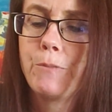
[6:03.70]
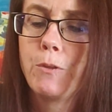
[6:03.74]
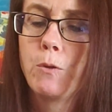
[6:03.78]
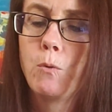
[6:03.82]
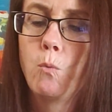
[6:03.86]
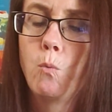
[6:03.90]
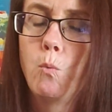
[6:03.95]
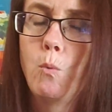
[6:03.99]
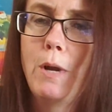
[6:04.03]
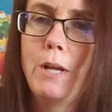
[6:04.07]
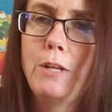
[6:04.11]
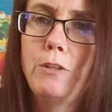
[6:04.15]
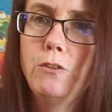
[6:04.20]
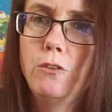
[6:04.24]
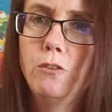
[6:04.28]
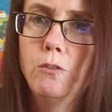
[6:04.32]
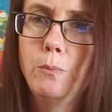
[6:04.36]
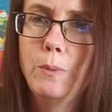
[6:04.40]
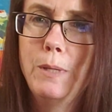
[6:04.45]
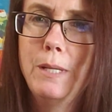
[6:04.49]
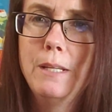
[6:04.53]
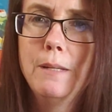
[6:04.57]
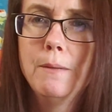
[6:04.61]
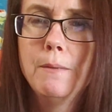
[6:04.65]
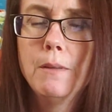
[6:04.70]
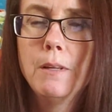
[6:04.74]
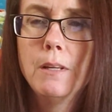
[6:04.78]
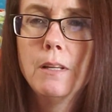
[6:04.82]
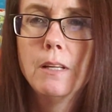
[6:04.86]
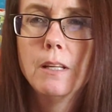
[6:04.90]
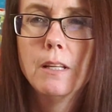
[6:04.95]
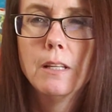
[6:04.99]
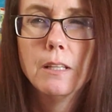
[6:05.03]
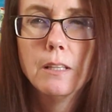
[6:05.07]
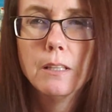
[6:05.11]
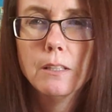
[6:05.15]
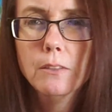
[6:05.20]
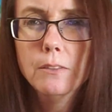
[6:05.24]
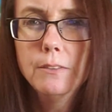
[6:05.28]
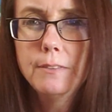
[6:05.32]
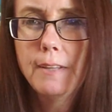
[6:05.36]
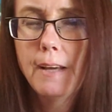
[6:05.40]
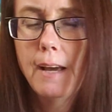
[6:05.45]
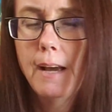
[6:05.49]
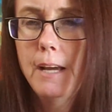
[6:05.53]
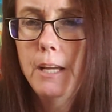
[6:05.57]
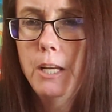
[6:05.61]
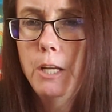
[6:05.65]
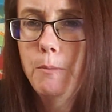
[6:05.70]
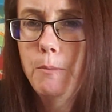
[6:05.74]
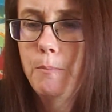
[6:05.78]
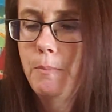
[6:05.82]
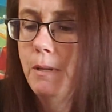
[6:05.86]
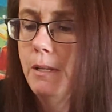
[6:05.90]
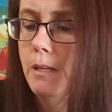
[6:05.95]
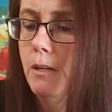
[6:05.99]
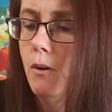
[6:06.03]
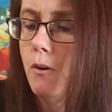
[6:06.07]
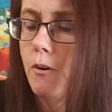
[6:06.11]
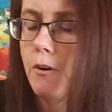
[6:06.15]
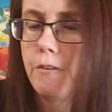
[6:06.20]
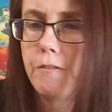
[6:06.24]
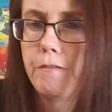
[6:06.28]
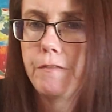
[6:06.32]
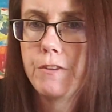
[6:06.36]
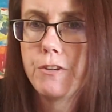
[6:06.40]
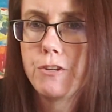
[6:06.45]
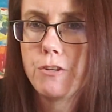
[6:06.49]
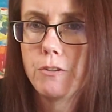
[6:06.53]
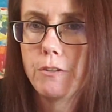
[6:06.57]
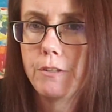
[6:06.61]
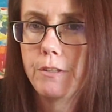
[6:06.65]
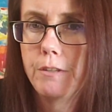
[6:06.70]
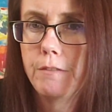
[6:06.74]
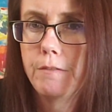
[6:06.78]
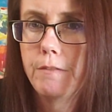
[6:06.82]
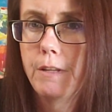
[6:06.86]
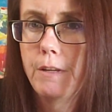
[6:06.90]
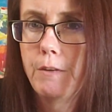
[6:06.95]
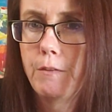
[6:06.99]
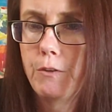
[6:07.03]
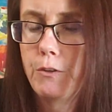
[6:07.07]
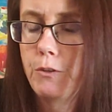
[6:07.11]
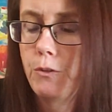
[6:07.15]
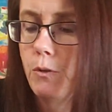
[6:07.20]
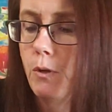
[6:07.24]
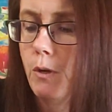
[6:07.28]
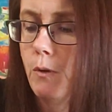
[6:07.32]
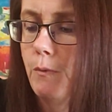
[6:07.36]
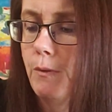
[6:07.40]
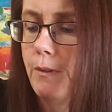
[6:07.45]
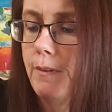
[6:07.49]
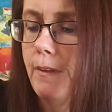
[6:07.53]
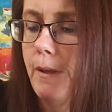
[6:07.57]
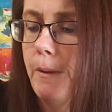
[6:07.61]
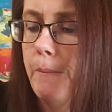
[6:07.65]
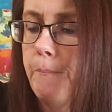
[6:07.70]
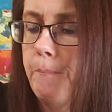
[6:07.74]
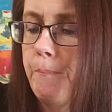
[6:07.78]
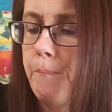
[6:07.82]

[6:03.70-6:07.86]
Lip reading: Way too sweet, a little tiny bit artificial in the flavor too, I would say.